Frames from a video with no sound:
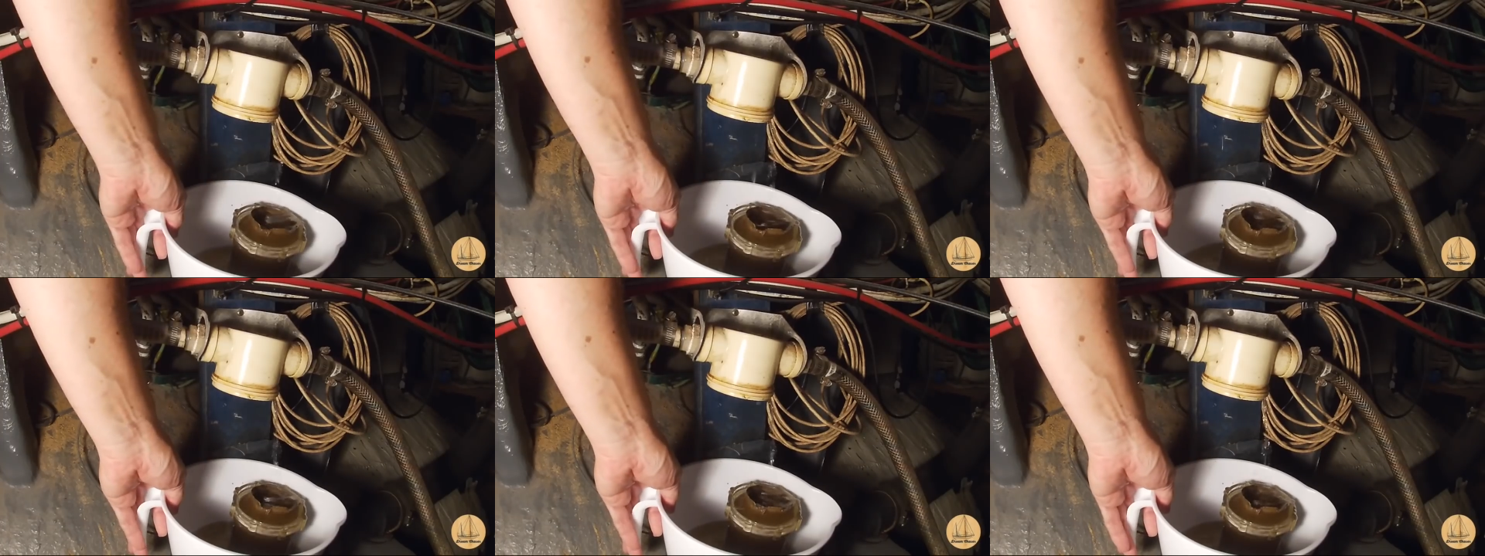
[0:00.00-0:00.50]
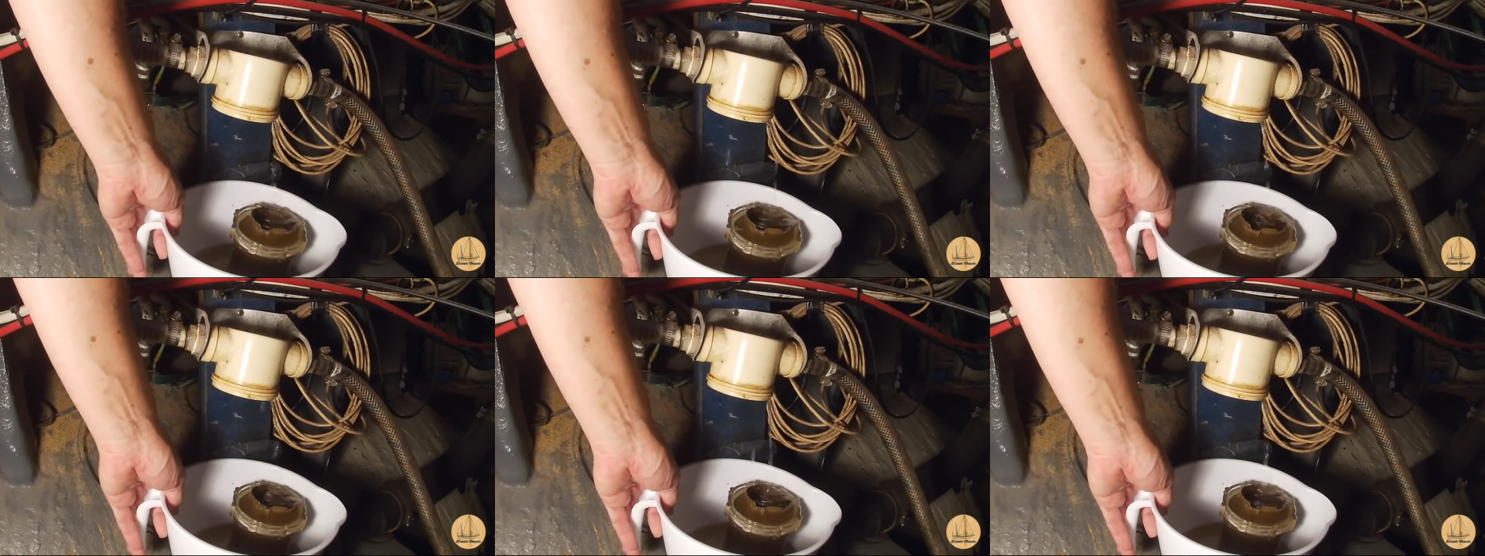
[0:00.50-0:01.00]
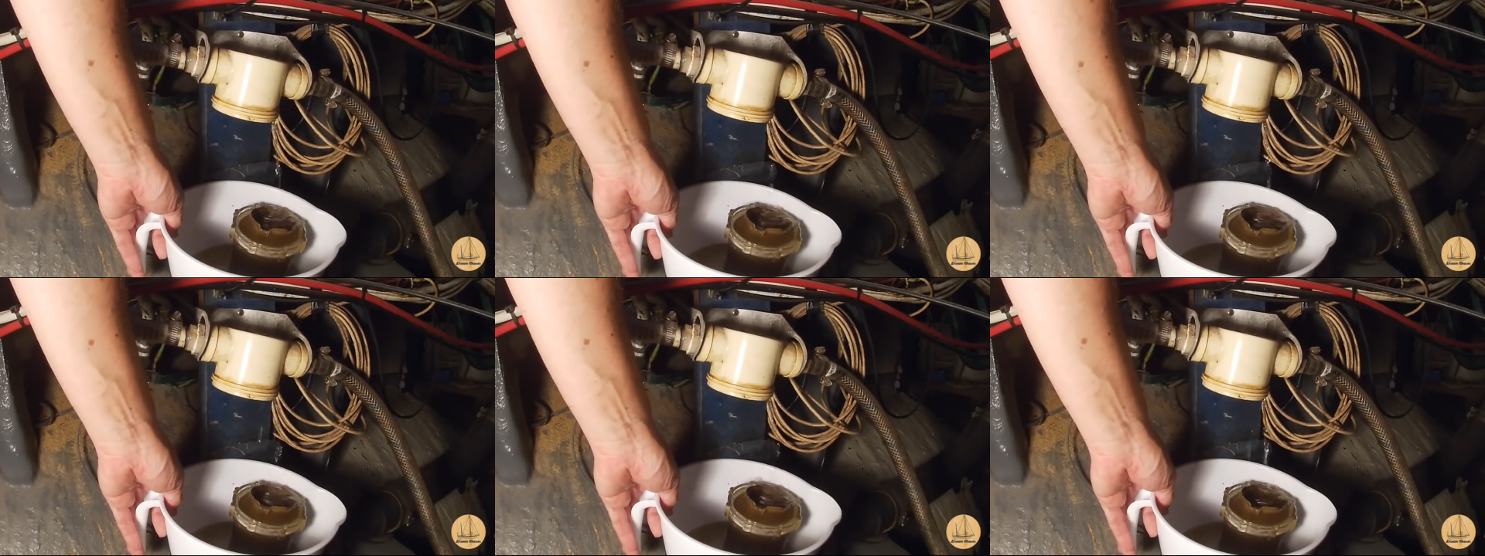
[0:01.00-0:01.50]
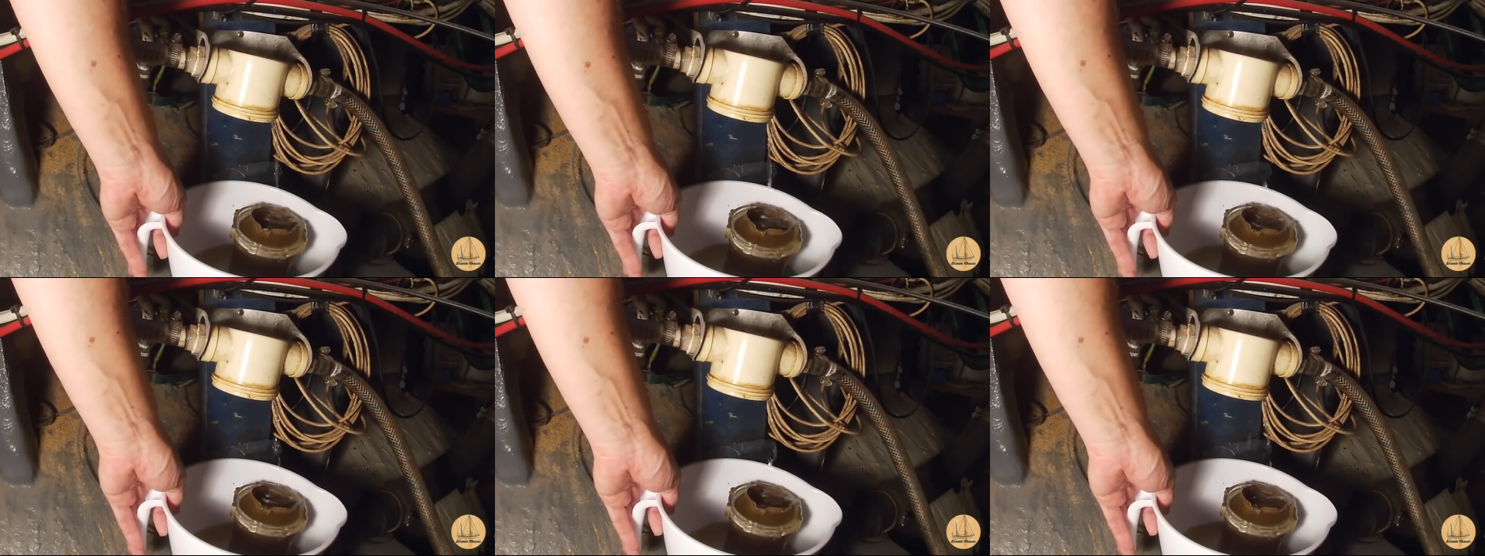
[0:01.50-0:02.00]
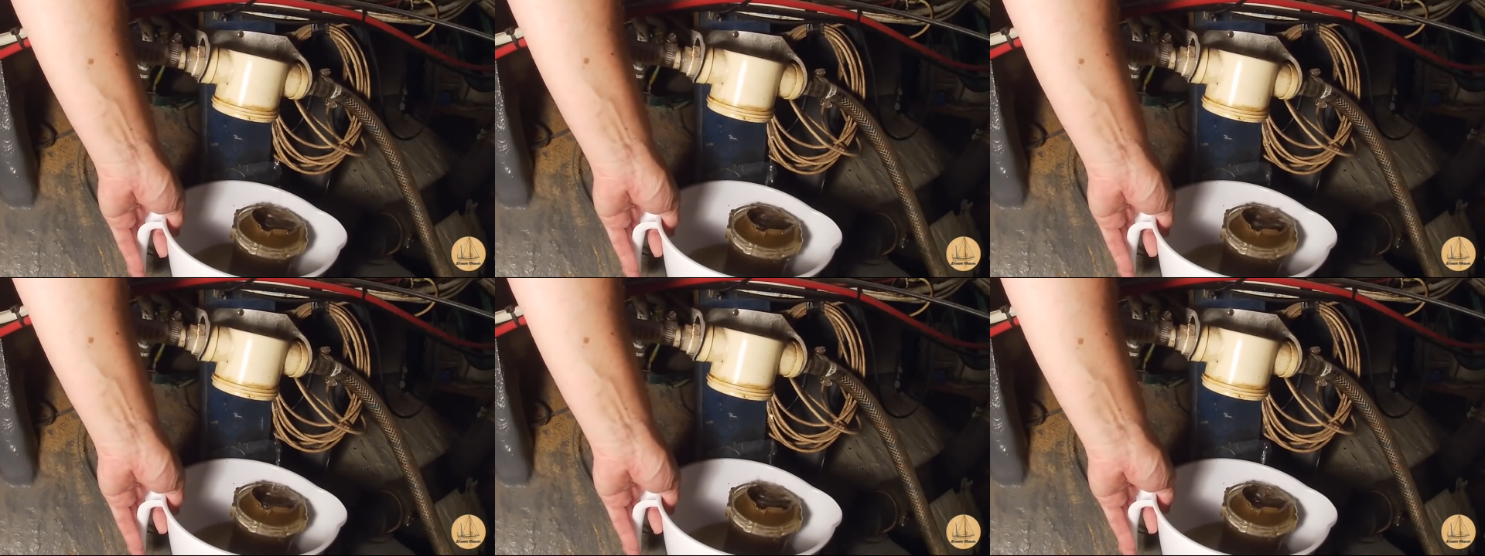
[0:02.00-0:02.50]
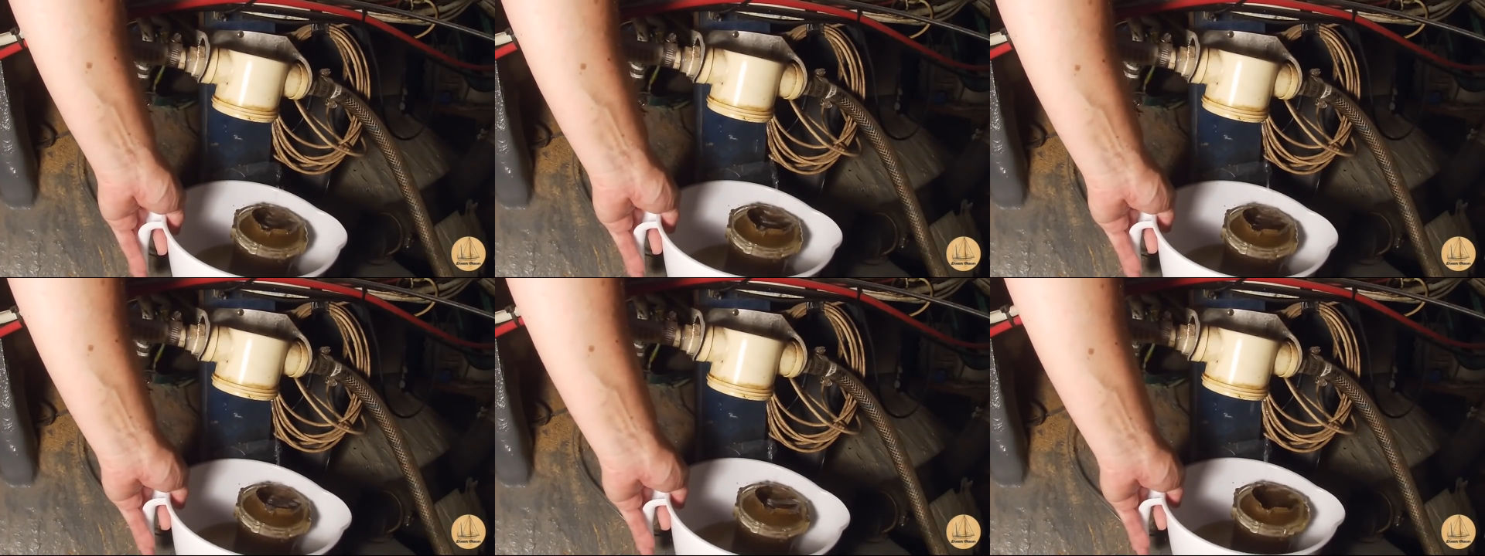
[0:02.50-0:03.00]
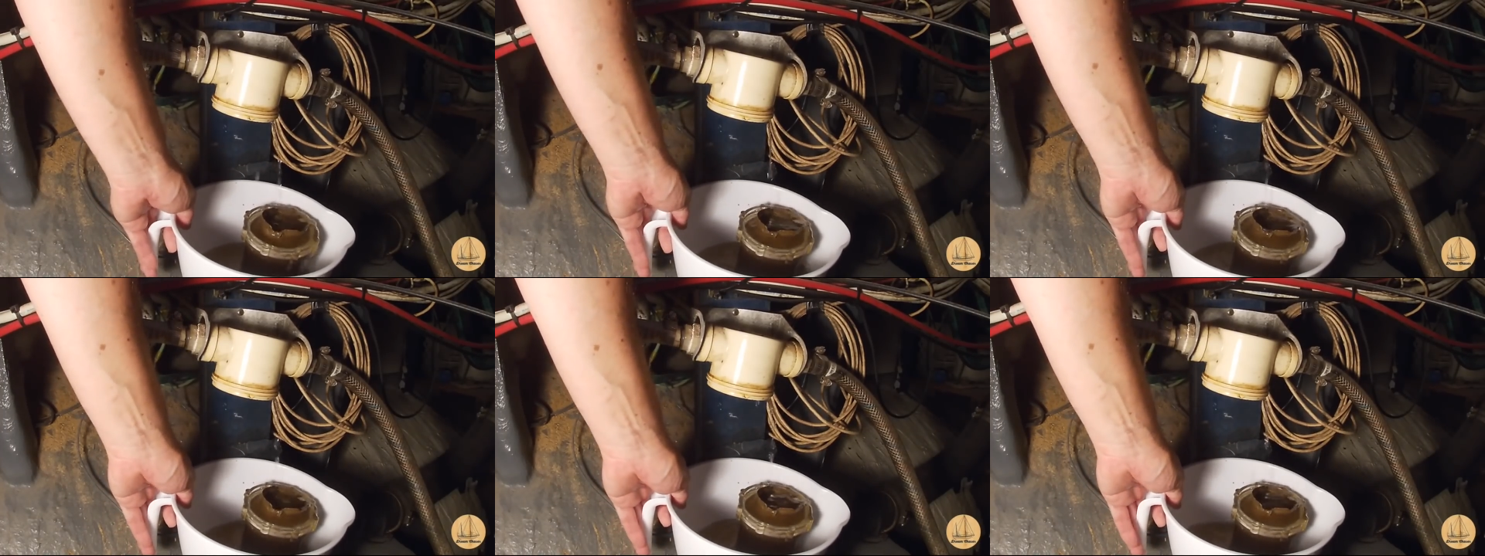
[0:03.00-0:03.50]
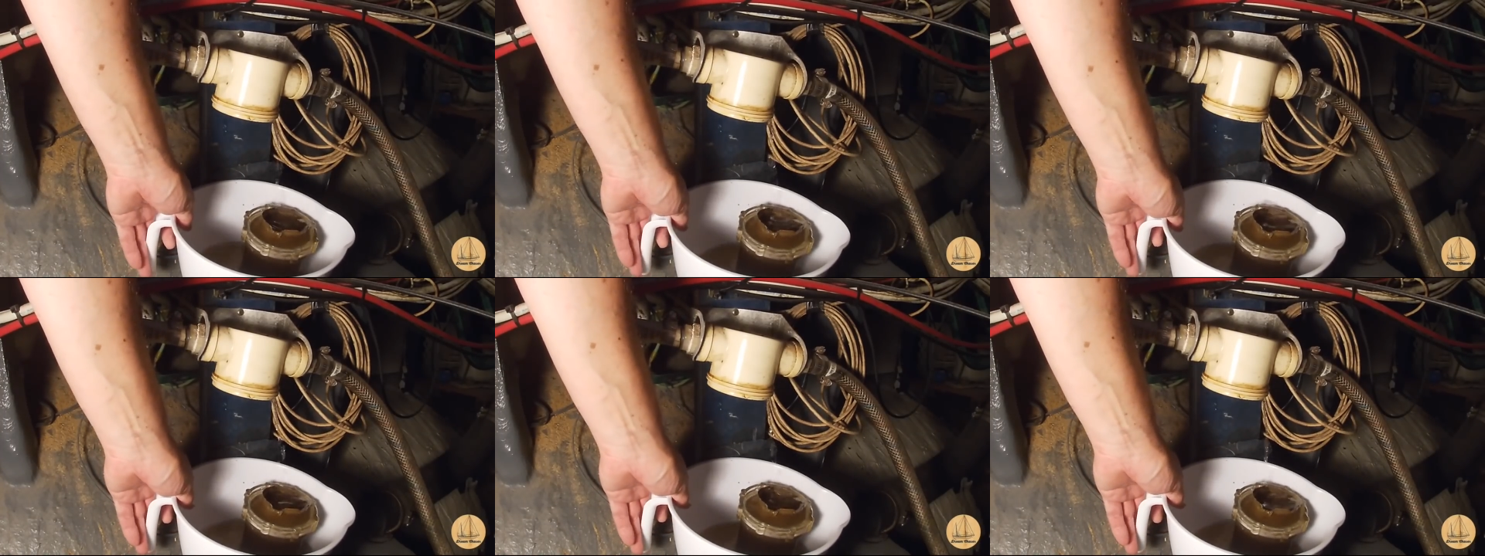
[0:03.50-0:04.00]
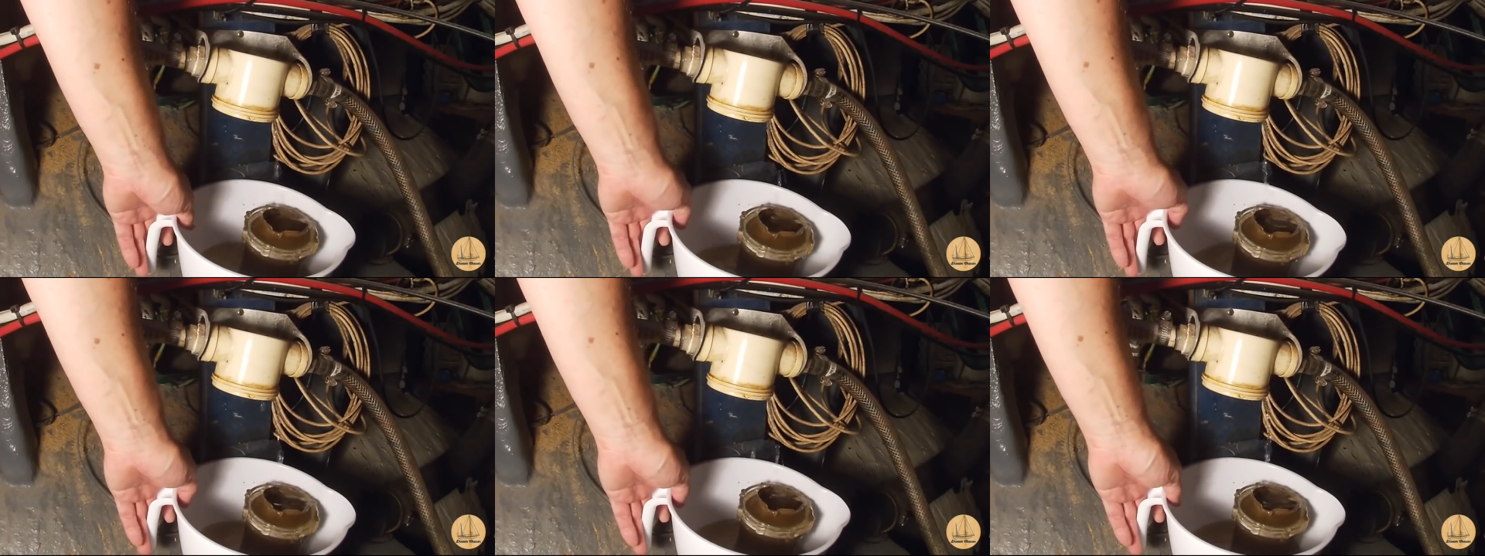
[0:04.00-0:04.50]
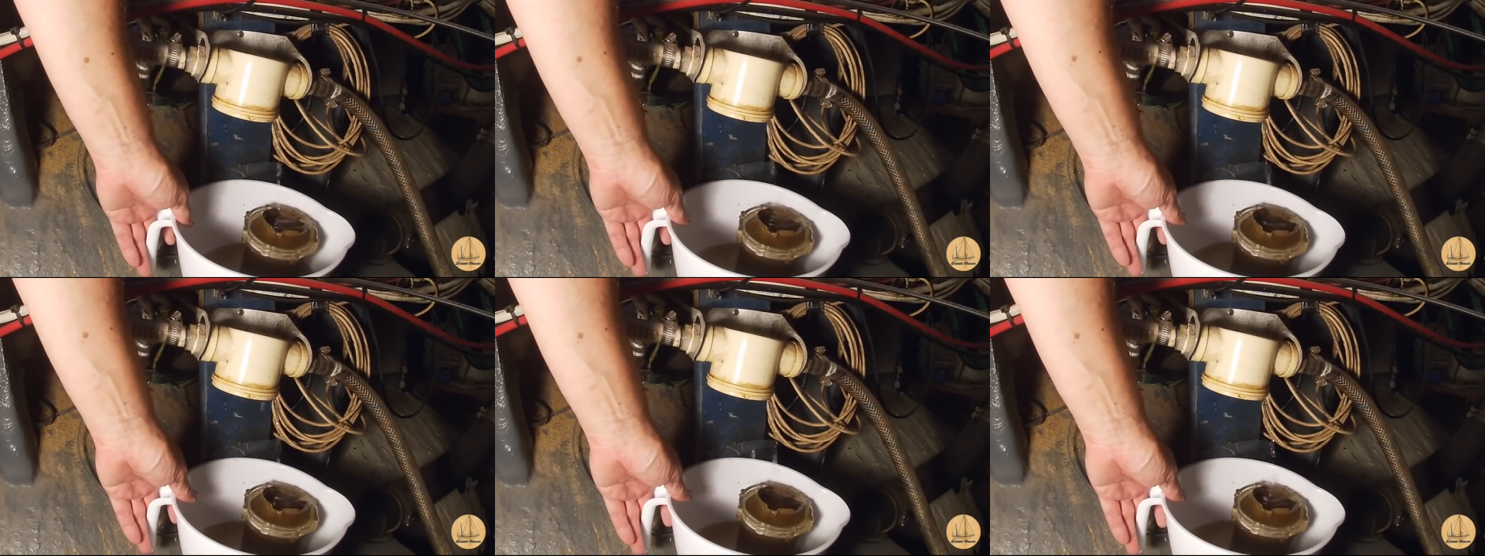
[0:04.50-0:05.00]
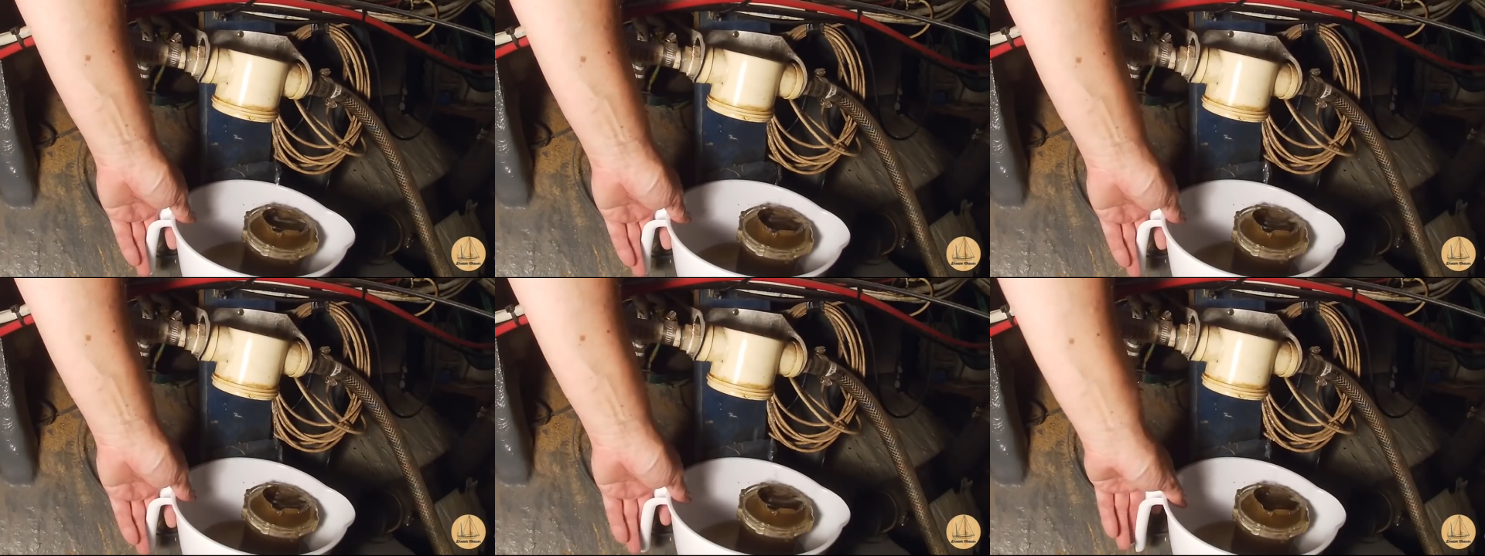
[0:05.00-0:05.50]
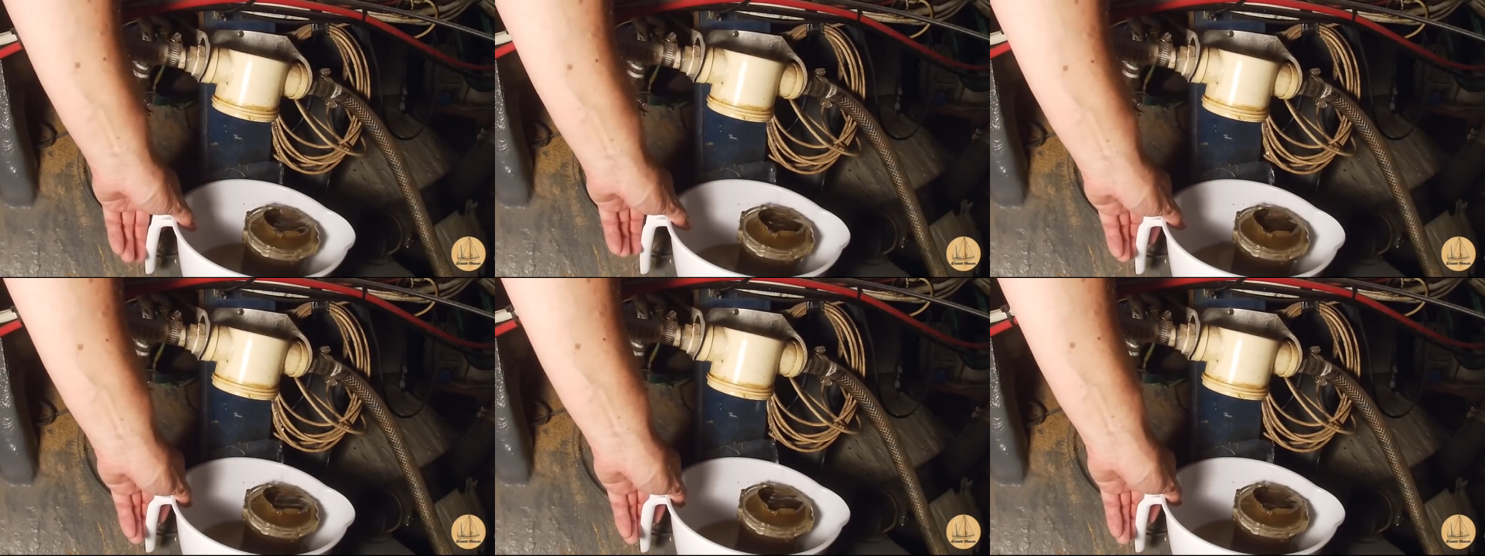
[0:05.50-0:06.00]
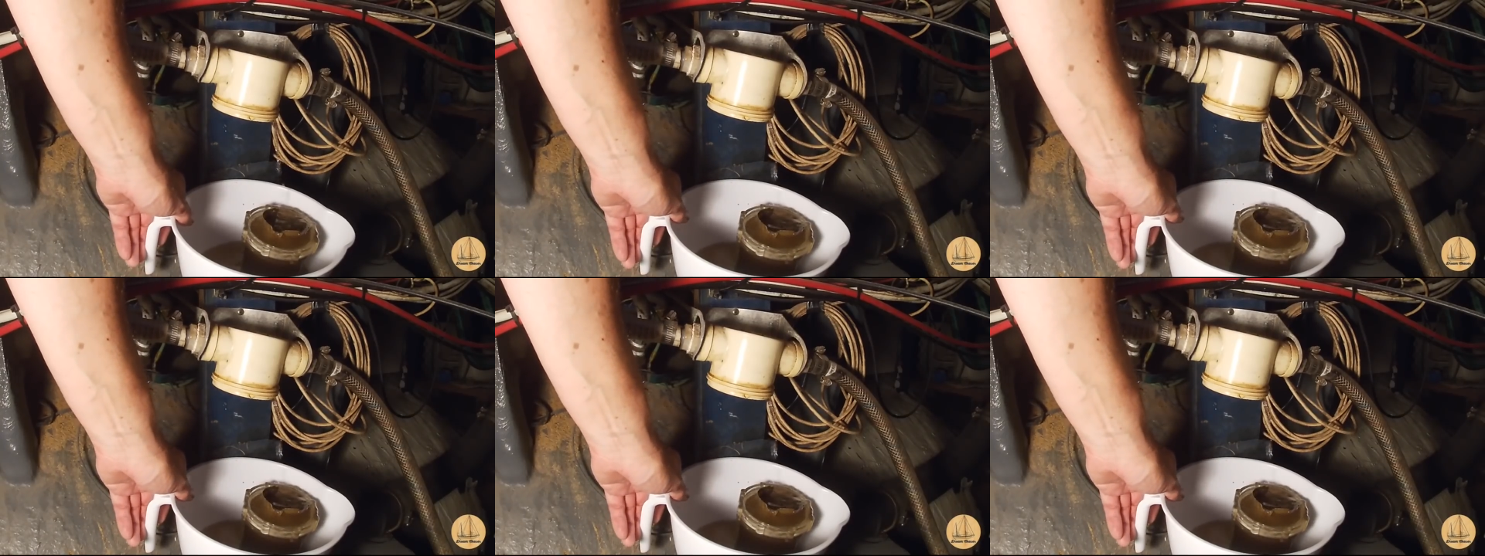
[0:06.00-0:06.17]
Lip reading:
No face is visible, so there are no lips to read.